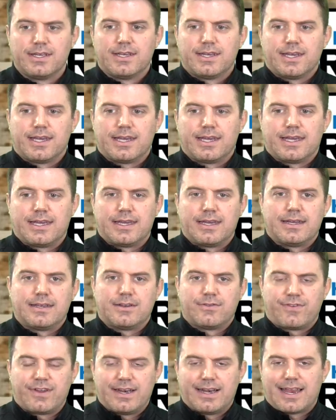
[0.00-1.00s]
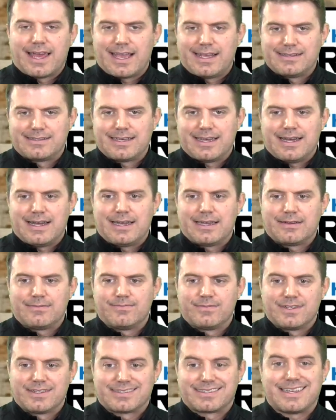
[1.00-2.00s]
and defeated Hayti
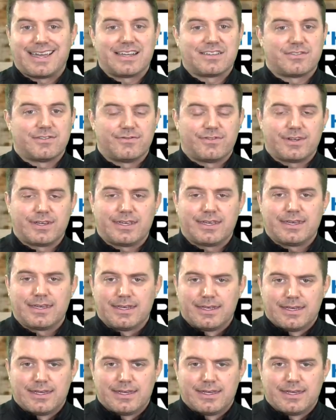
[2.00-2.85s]
decisively.